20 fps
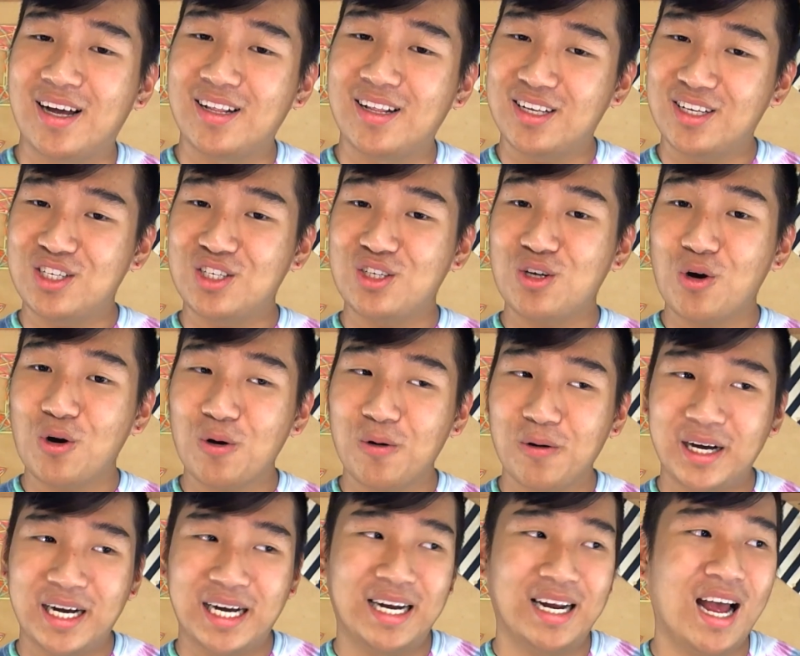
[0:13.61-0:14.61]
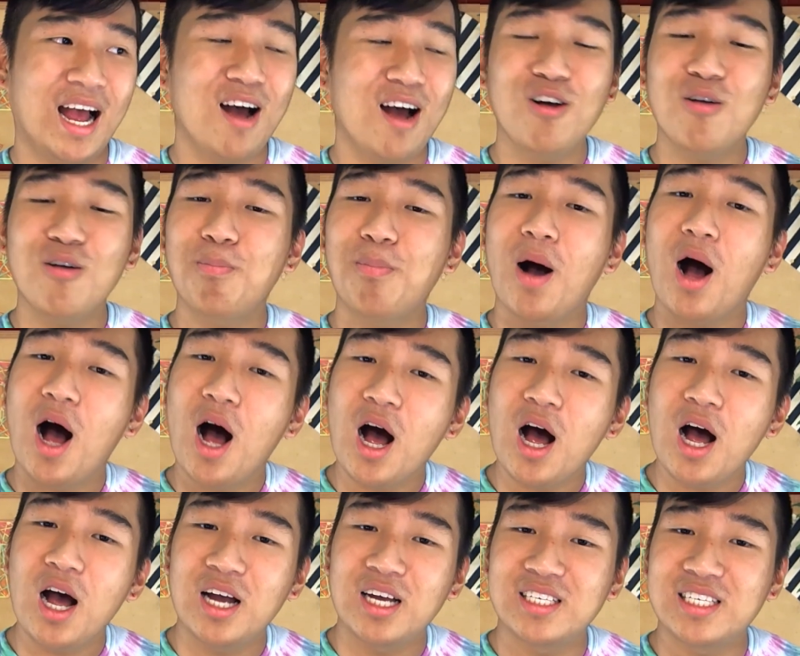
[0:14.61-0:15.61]
the story, I'll
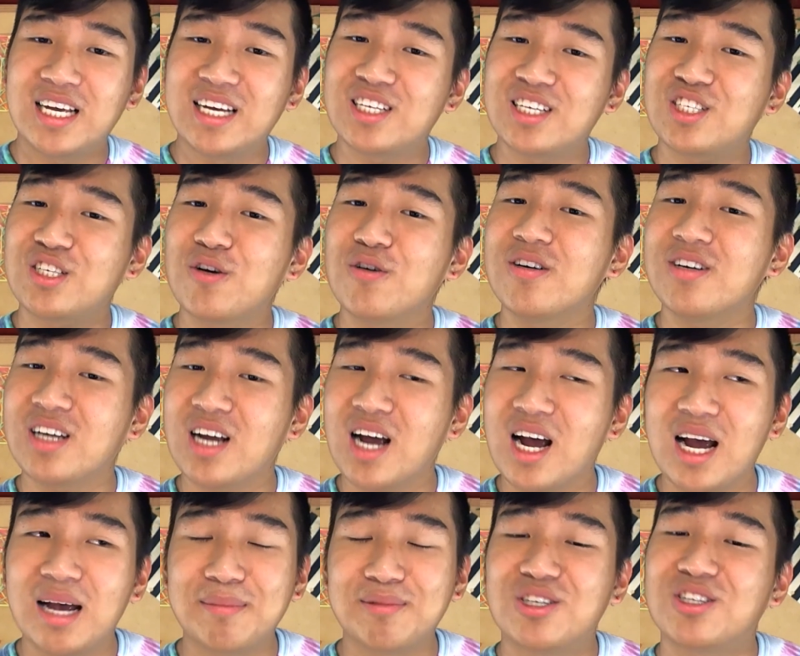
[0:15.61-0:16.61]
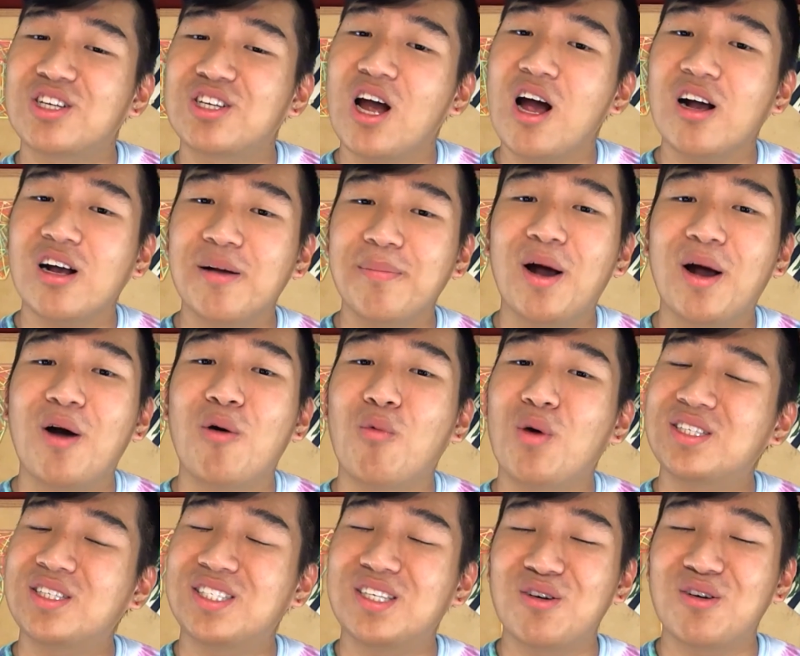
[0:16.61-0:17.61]
pause at certain times to talk about
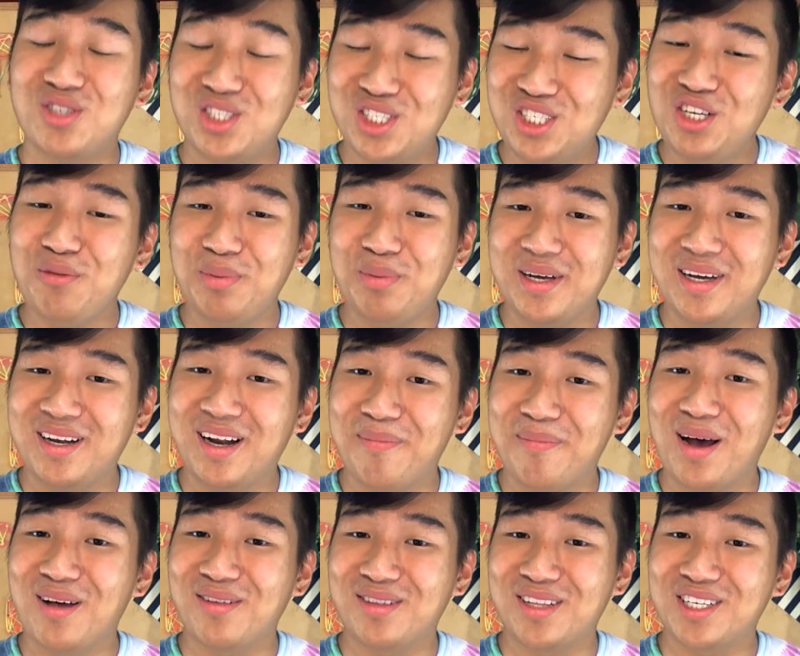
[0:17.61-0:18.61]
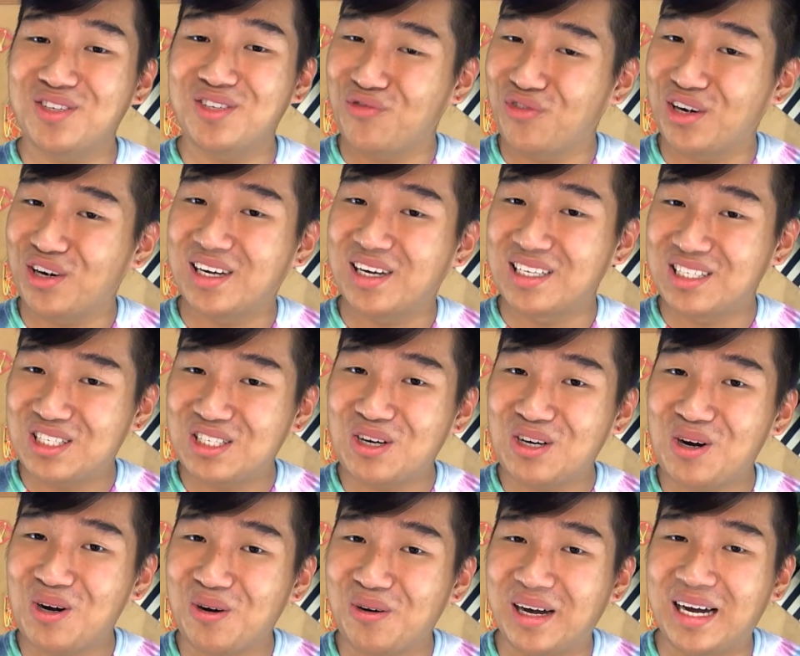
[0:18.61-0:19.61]
what's so stupid about this freaking
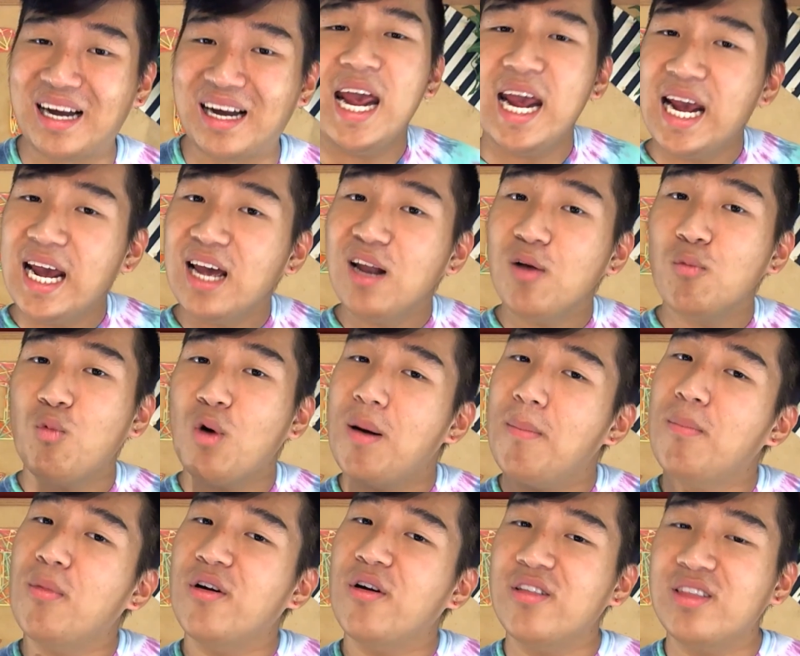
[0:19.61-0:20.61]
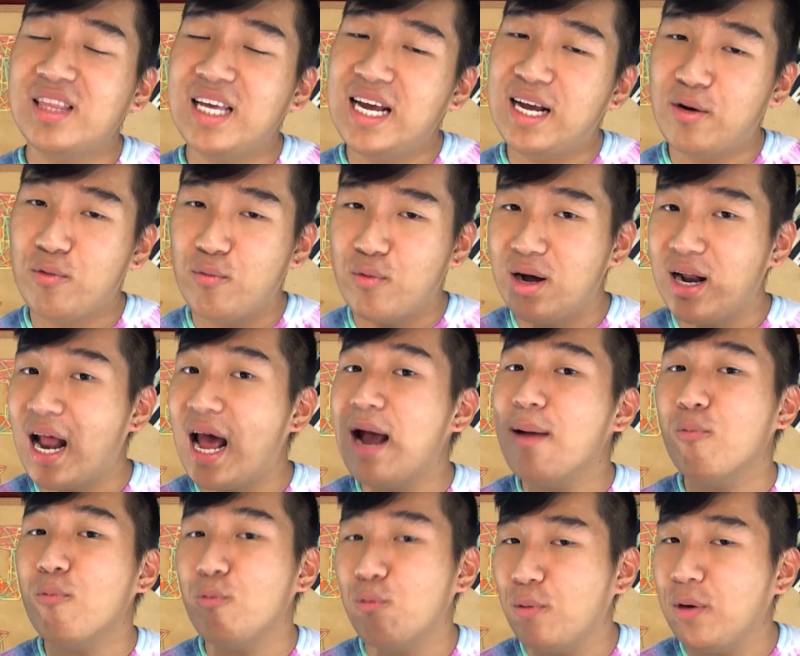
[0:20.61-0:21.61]
story. And one more thing, when
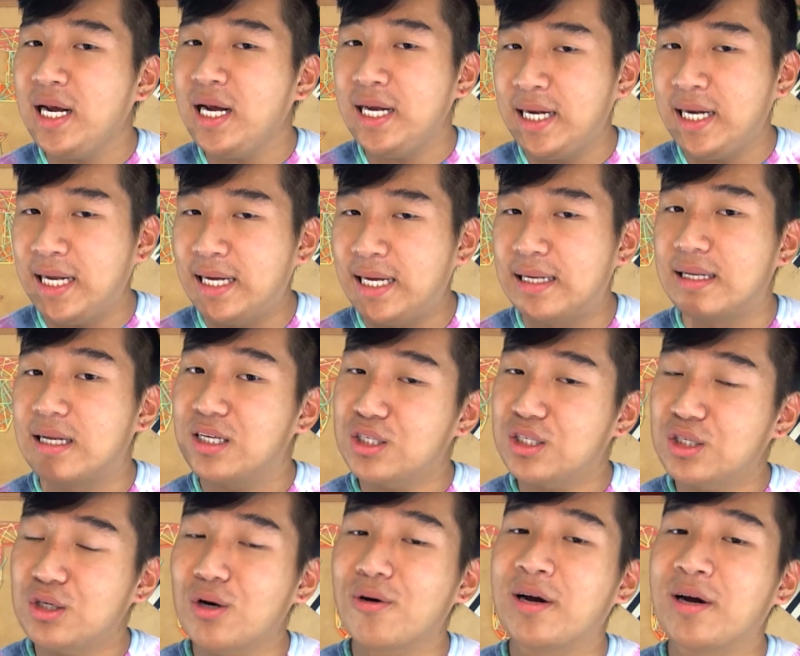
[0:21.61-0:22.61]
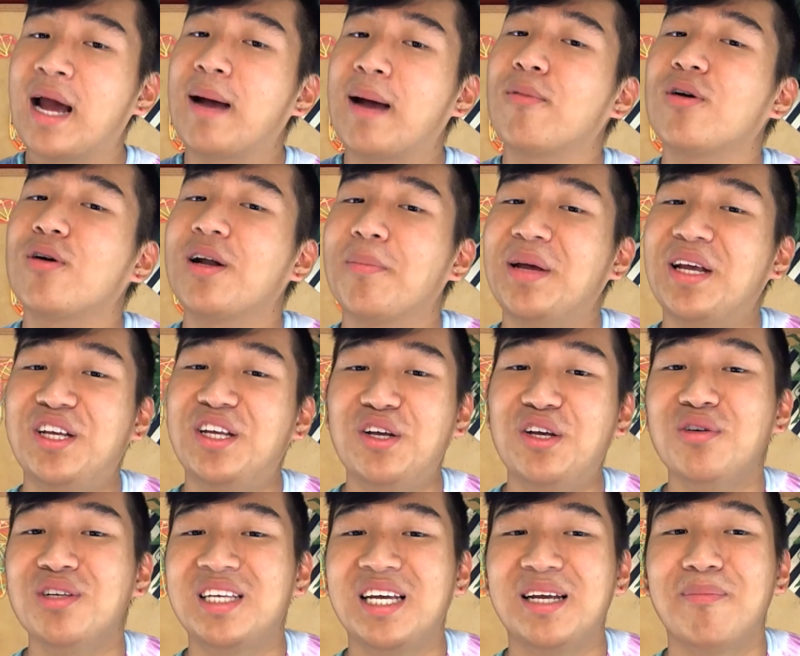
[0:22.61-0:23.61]
I'm reading the story, I'm going to be
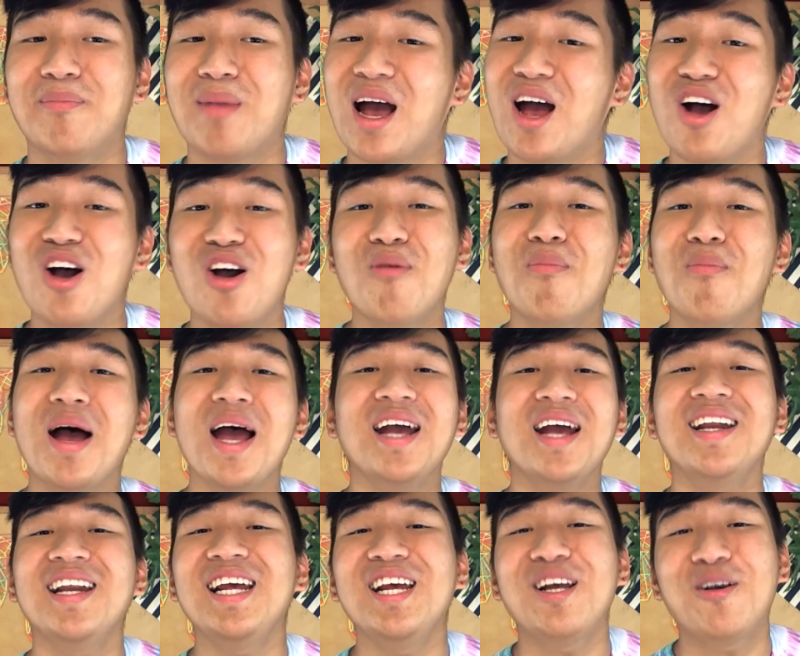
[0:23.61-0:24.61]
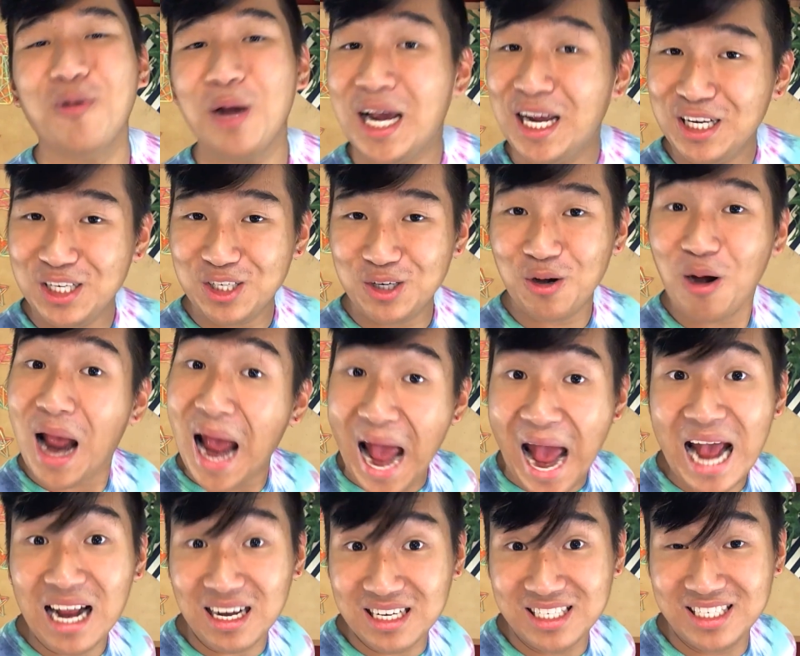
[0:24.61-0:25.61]
using my Hermione Granger
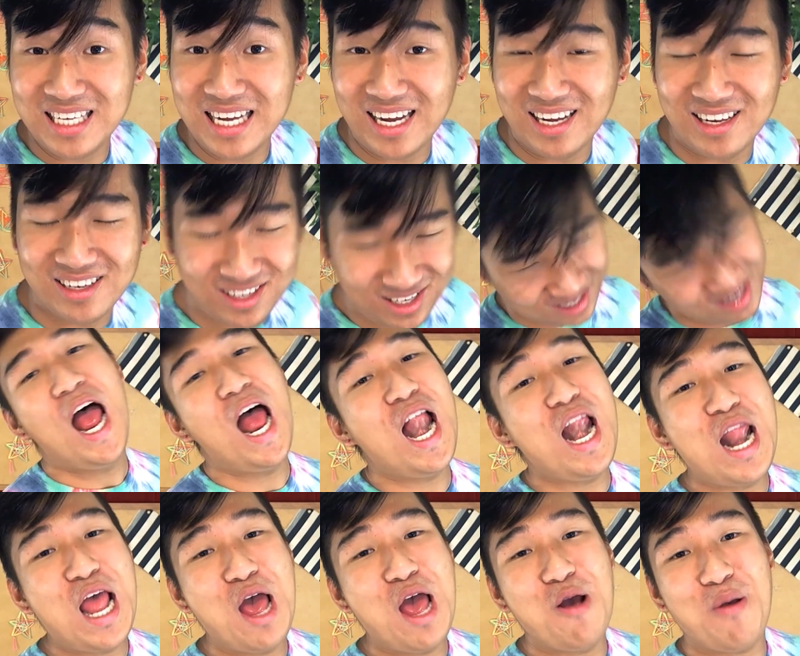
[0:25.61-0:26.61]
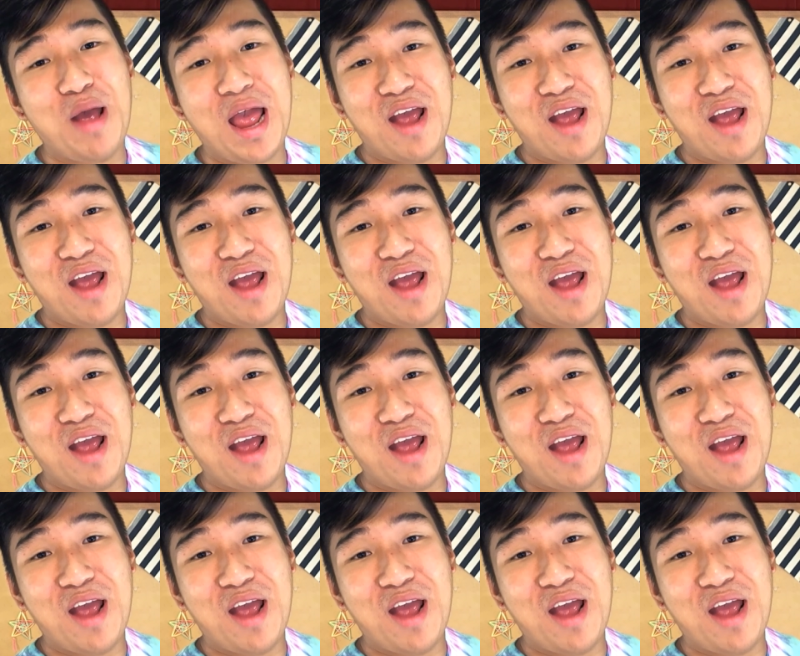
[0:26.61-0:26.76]
accent. Hello